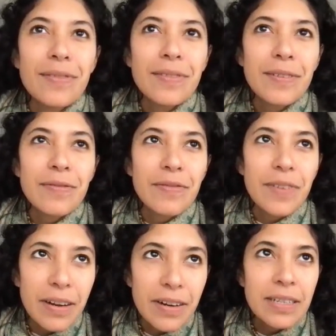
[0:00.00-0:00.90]
the
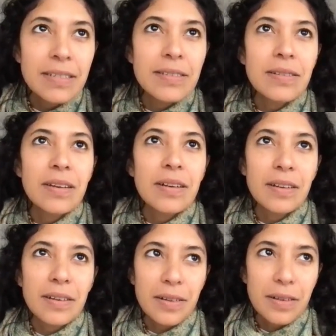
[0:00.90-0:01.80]
various
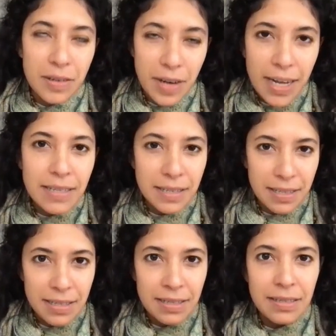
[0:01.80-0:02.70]

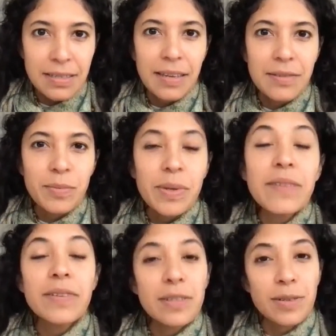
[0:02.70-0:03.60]
crises as
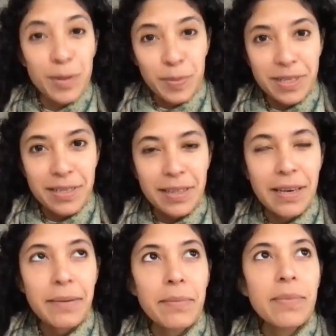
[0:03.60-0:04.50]
we've interpreted
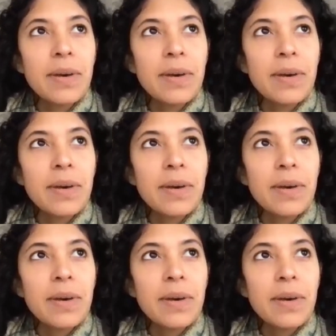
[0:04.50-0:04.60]
them,